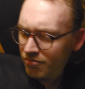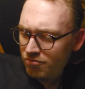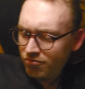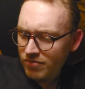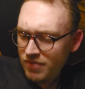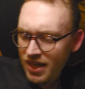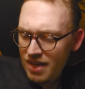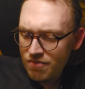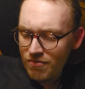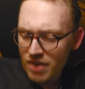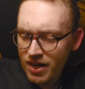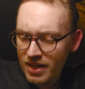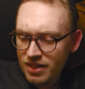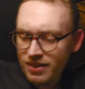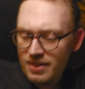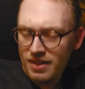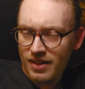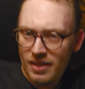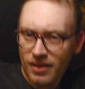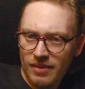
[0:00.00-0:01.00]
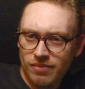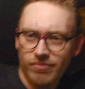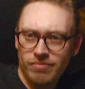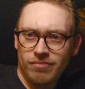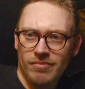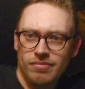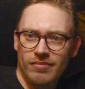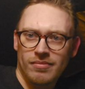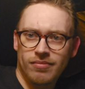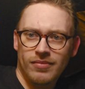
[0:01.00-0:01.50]
getting ready to
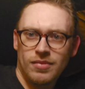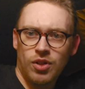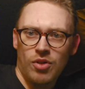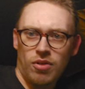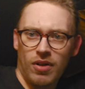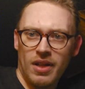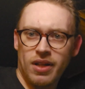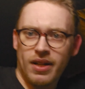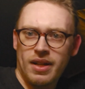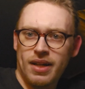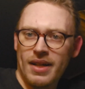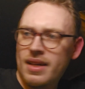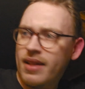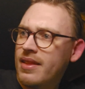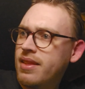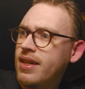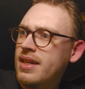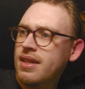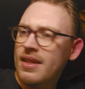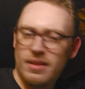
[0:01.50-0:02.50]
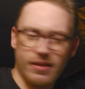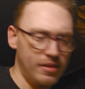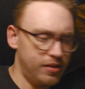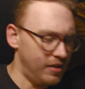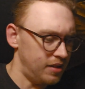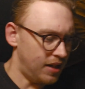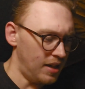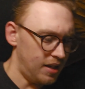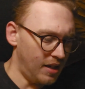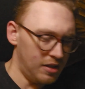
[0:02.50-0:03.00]
call it a night. I think it's
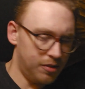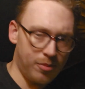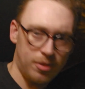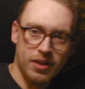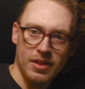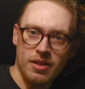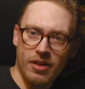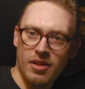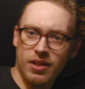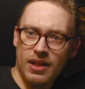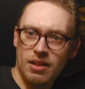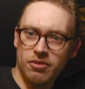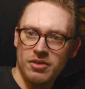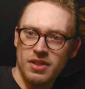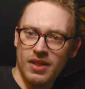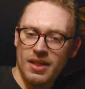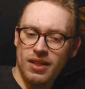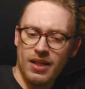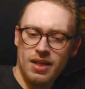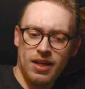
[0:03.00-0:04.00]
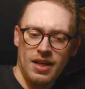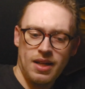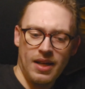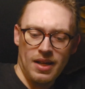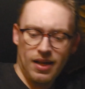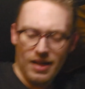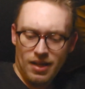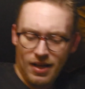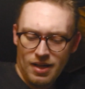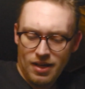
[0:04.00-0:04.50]
pretty dark outside.
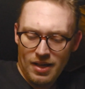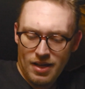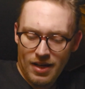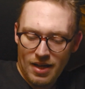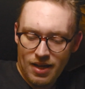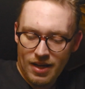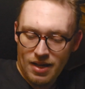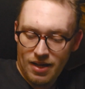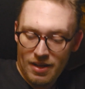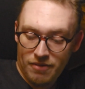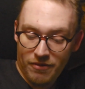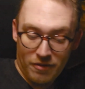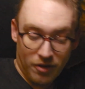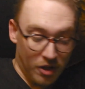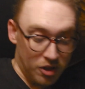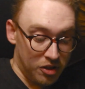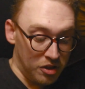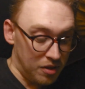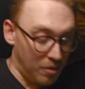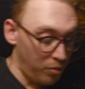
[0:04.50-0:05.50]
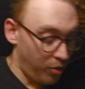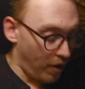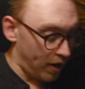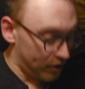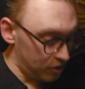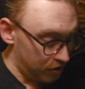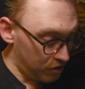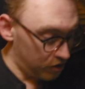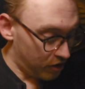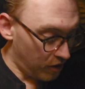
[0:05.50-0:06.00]
First
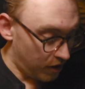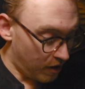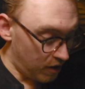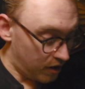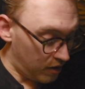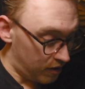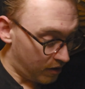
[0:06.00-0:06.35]
impressions are